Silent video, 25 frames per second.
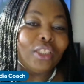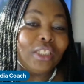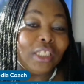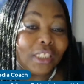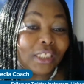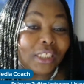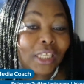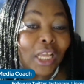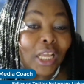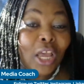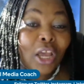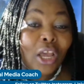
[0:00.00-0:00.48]

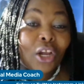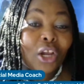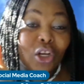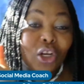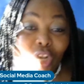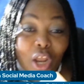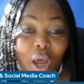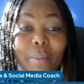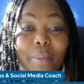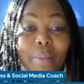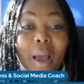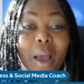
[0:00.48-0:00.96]
This
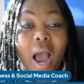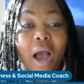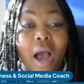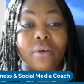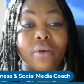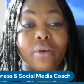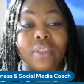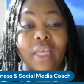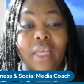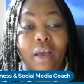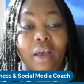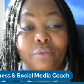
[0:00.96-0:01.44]

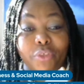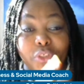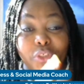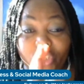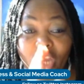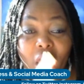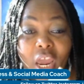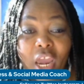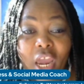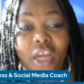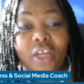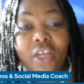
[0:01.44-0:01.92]
Clubhouse have
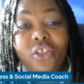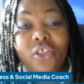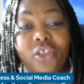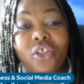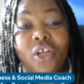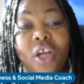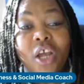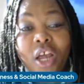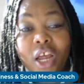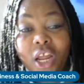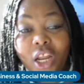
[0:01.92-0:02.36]
changed